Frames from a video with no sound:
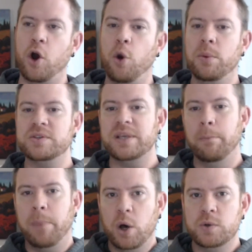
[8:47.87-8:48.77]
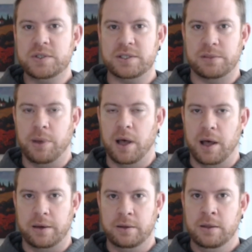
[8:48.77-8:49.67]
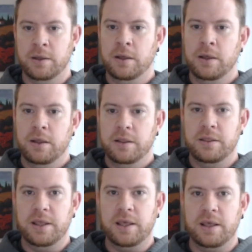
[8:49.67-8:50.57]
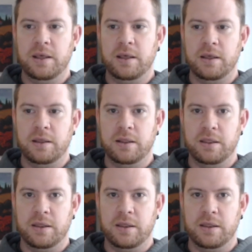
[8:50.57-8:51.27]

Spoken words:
almost imposes upon the